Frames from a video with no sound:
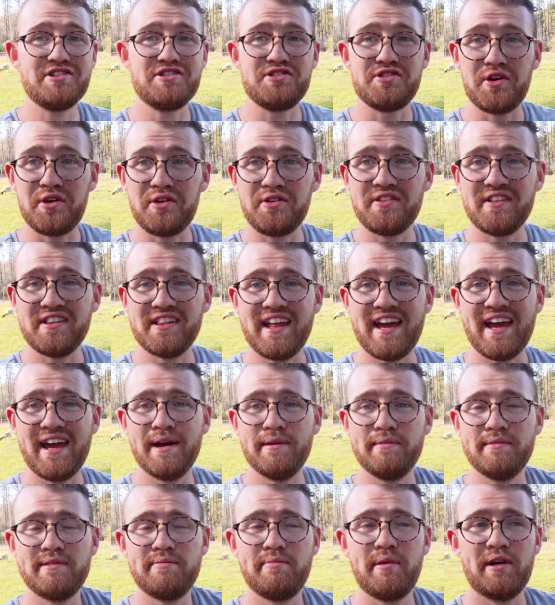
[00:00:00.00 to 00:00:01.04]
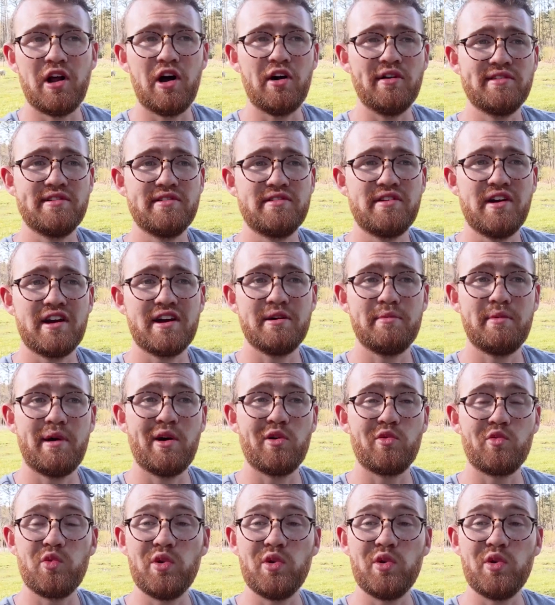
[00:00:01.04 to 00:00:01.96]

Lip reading: show you the lambs, but also talk about